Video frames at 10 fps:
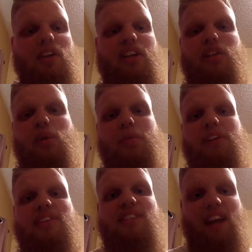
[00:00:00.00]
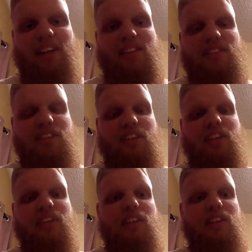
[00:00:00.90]
and you will be dead
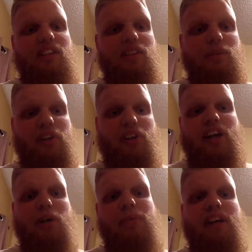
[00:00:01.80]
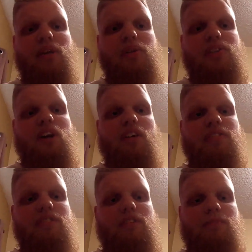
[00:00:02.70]
instantly when your airbag goes off.
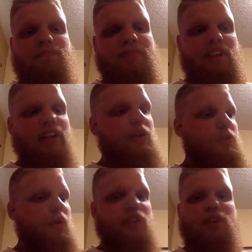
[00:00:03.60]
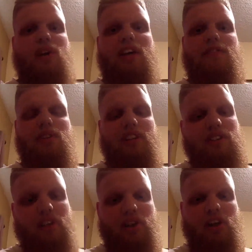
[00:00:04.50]
And he was more than grateful. He
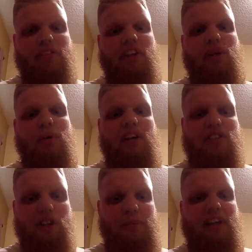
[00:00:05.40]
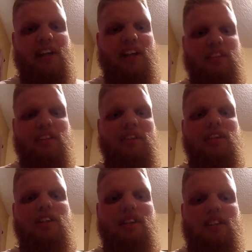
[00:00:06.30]
took it off right away, shook my hand, and
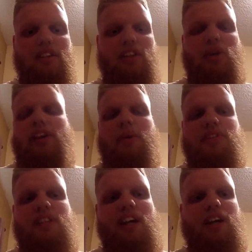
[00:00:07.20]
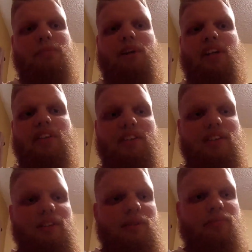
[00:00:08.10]
you know, that was that. But
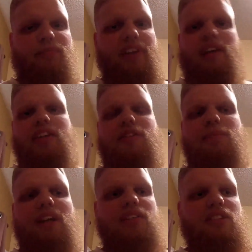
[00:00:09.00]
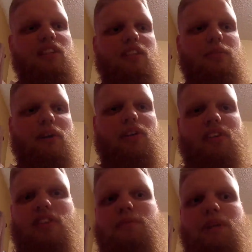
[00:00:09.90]
It's amazing the amount of
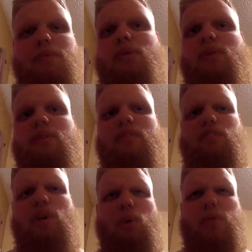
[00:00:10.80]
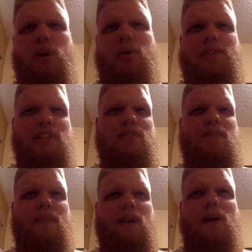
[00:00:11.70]
things people don't know. It's just
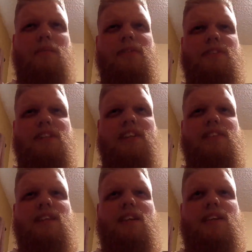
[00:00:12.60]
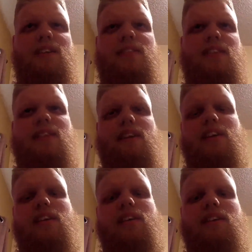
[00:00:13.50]
the common sense that isn't
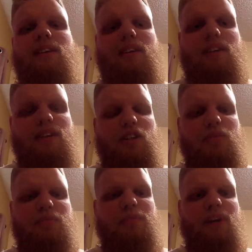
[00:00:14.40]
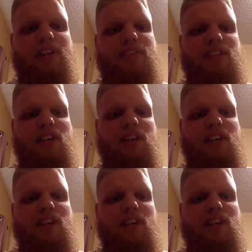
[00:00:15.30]
there. But